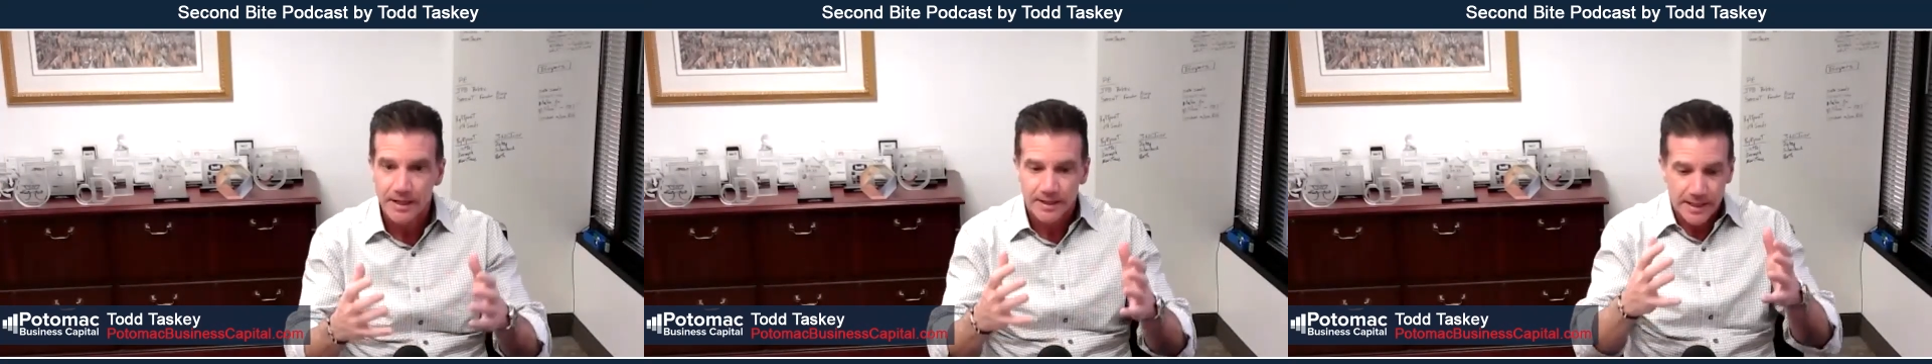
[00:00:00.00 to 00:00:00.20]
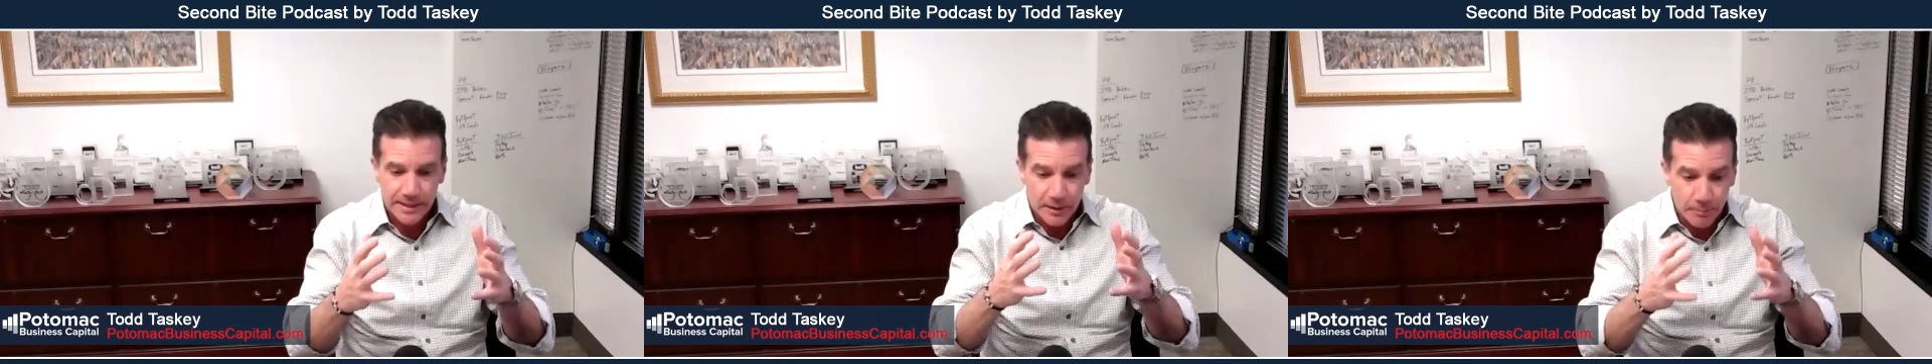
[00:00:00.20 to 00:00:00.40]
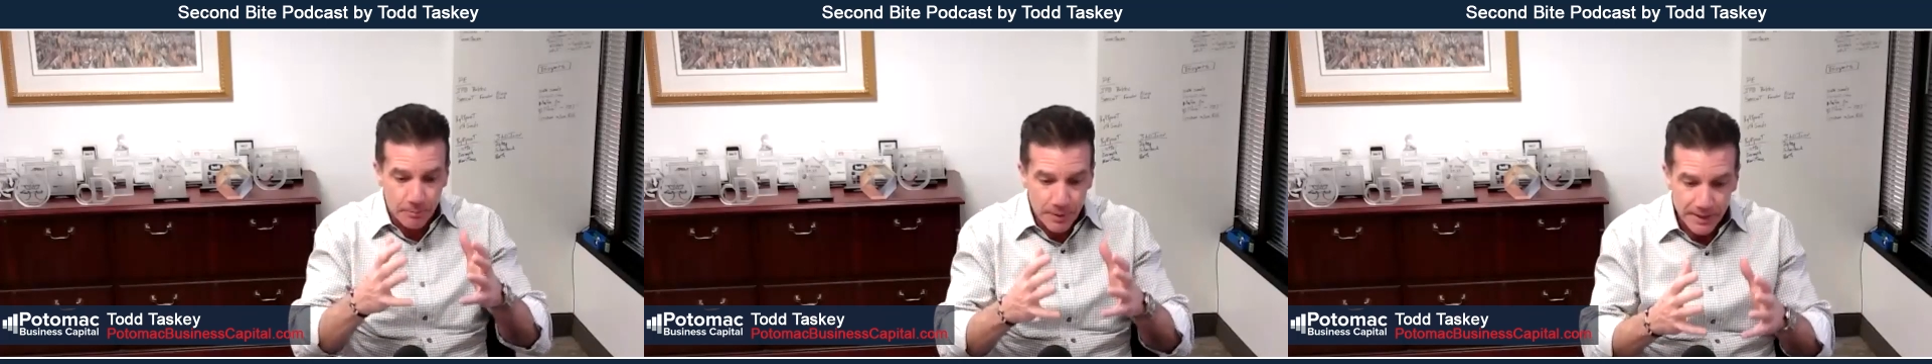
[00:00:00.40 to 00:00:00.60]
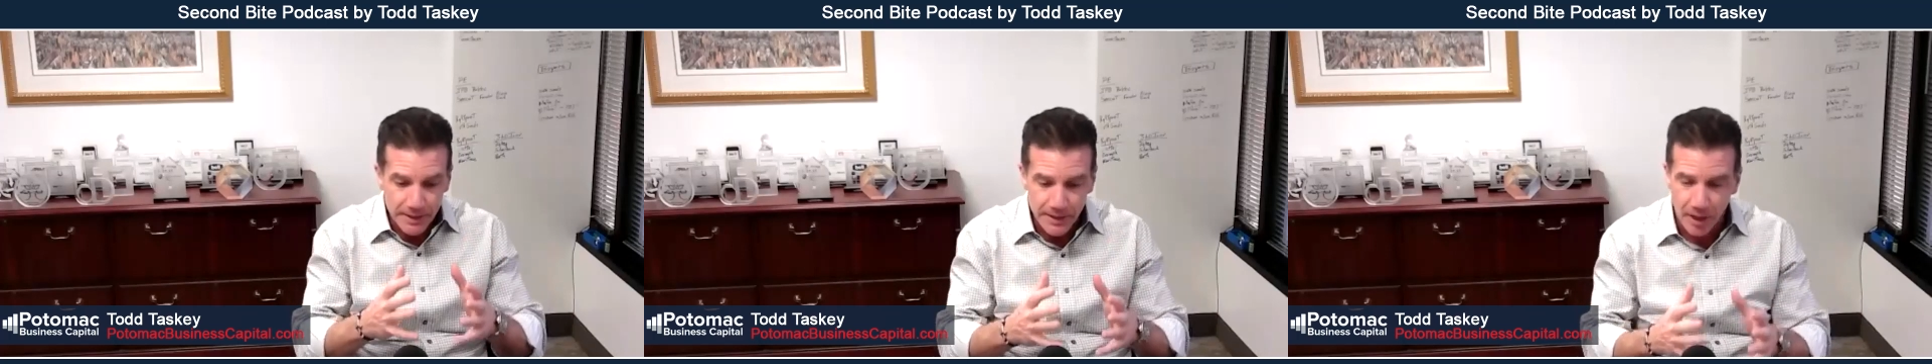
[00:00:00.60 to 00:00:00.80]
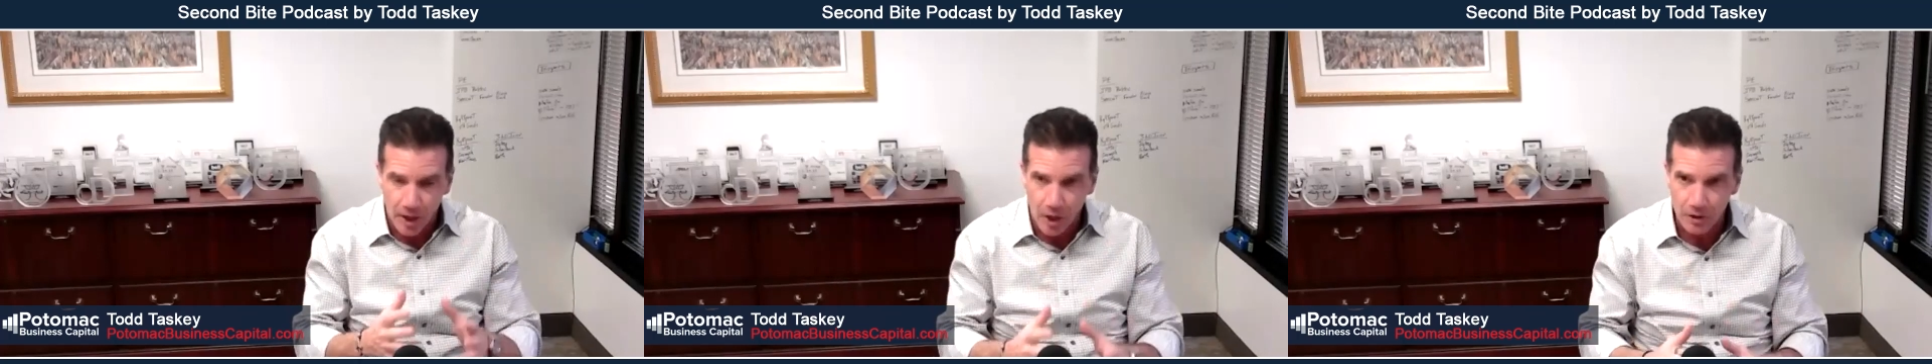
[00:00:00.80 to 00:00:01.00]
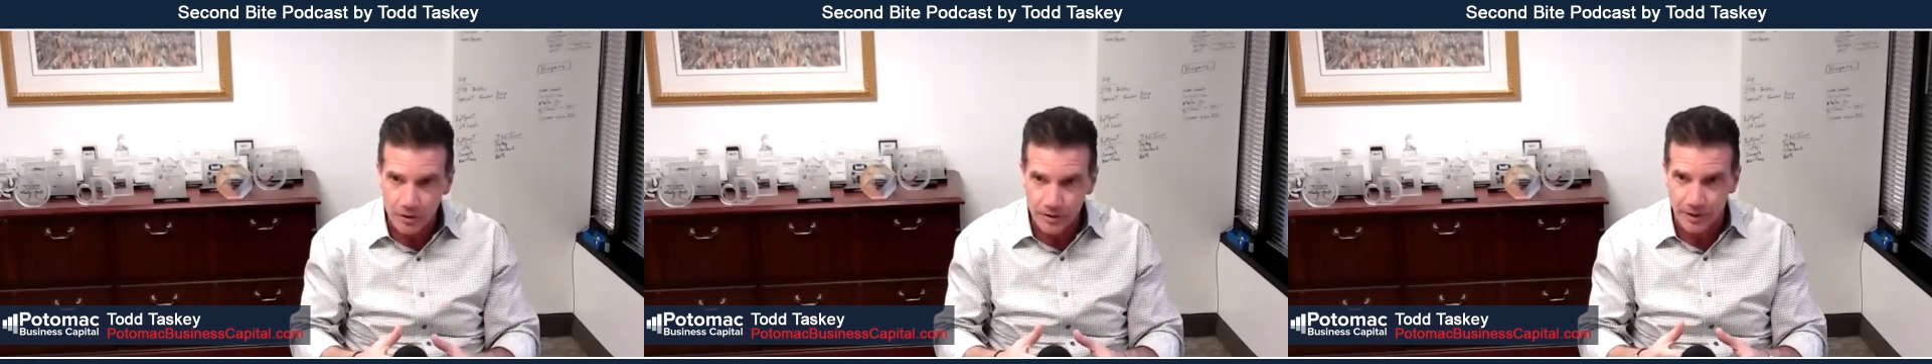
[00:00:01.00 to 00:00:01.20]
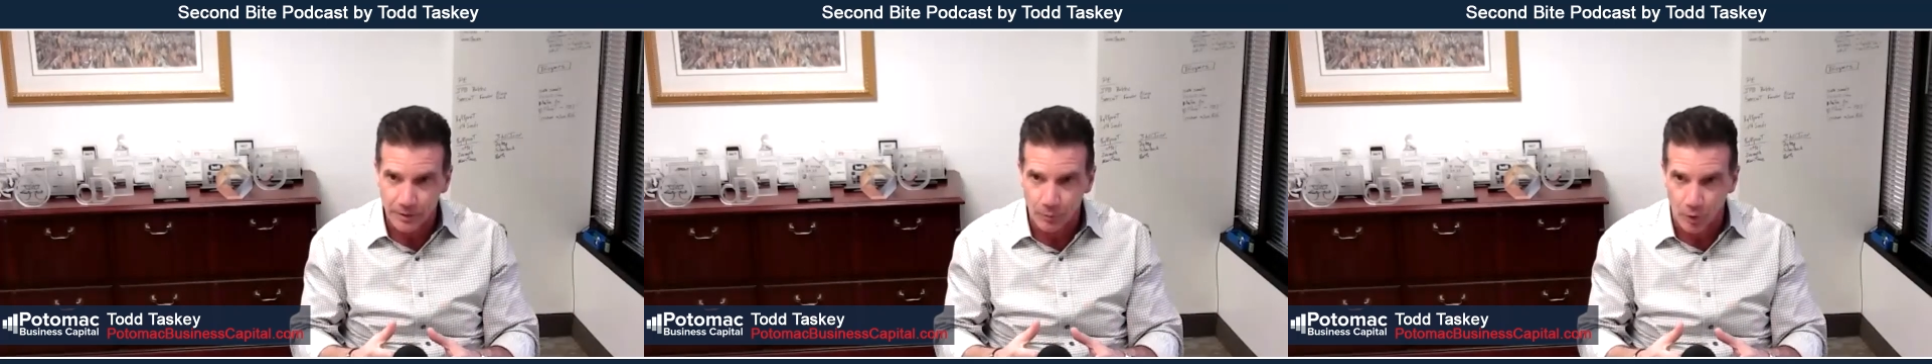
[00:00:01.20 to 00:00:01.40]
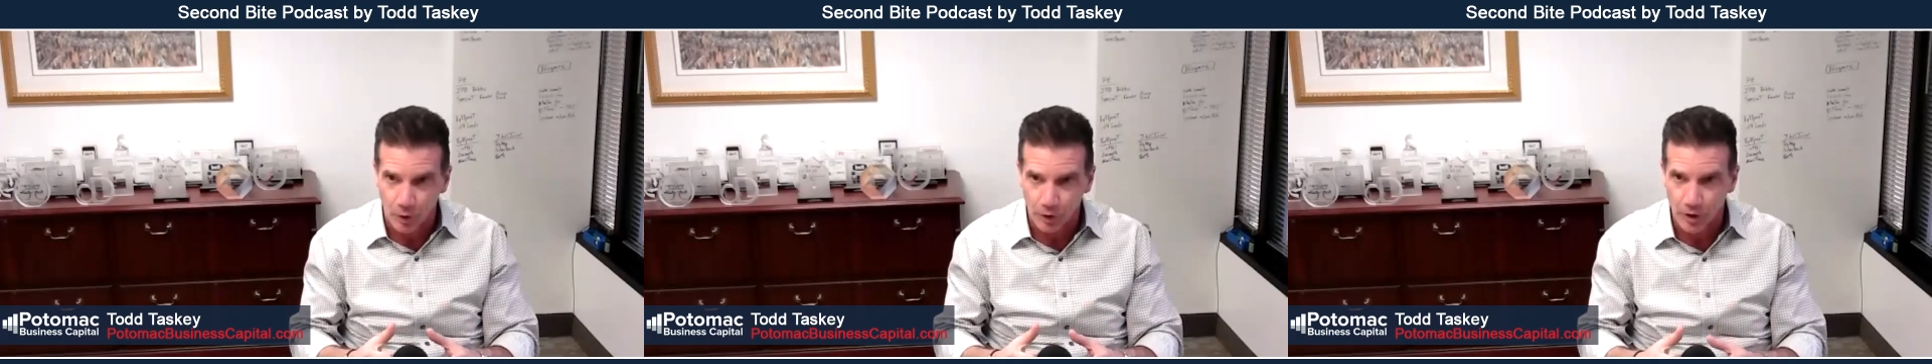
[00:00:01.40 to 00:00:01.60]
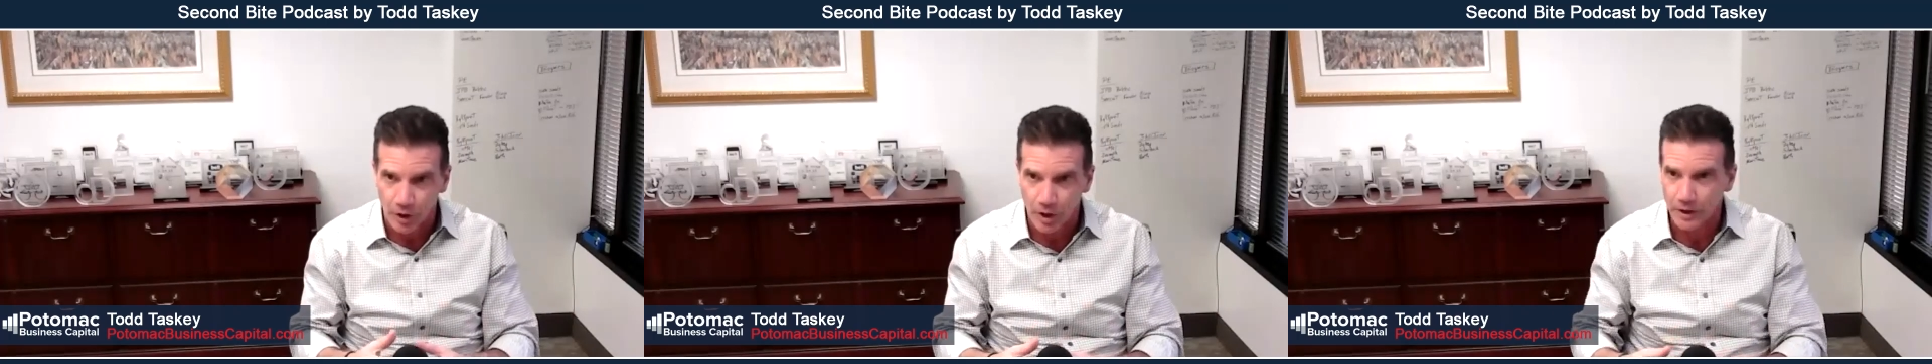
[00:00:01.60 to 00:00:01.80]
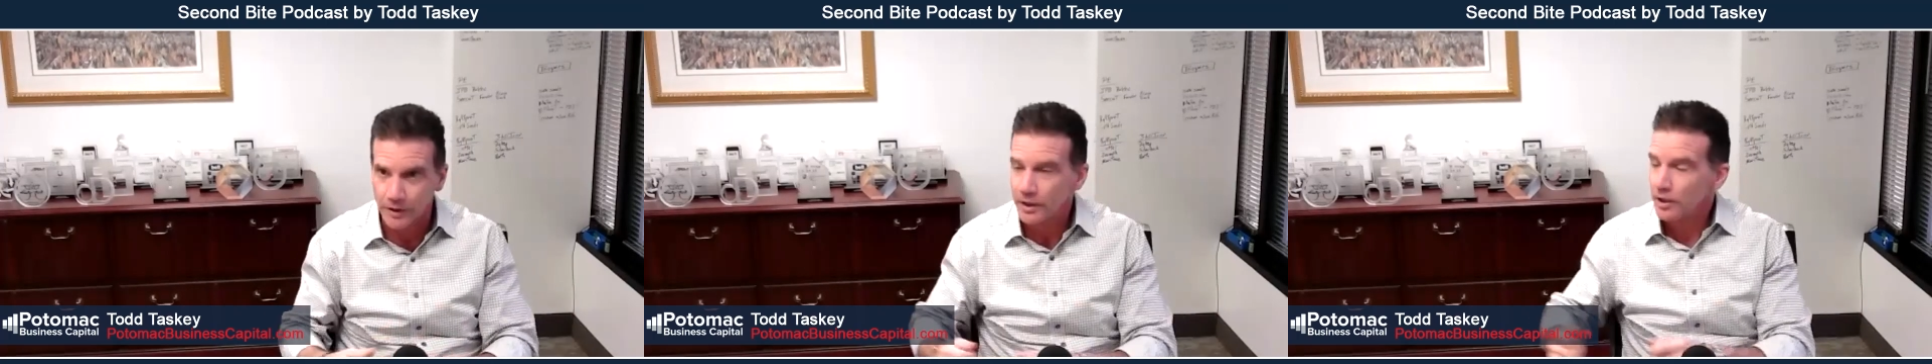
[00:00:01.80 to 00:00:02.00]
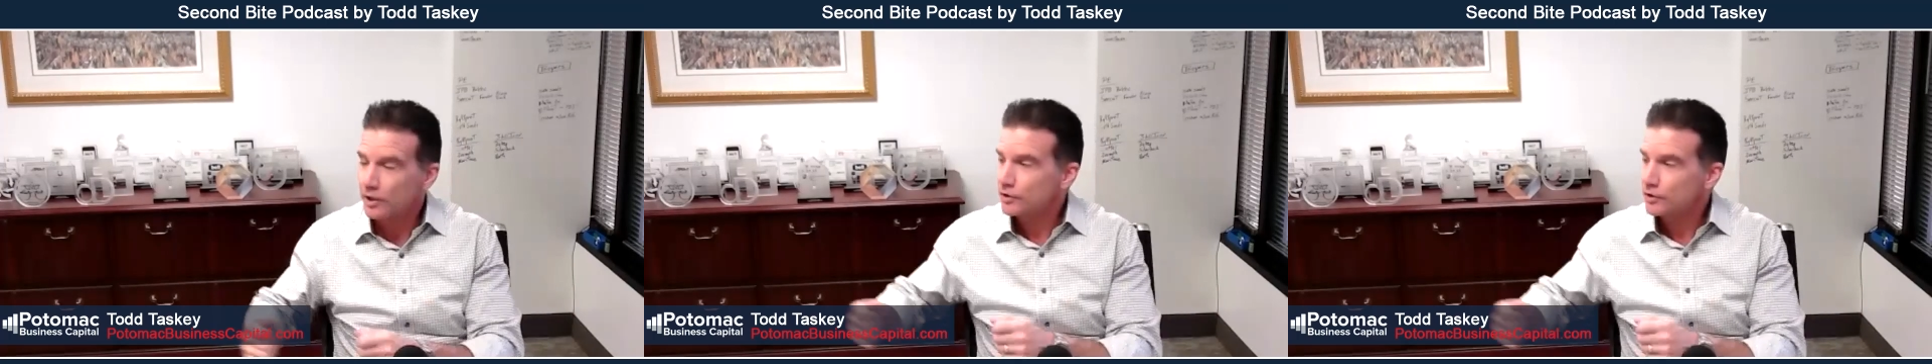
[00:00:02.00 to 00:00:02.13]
that the BDRs can work on,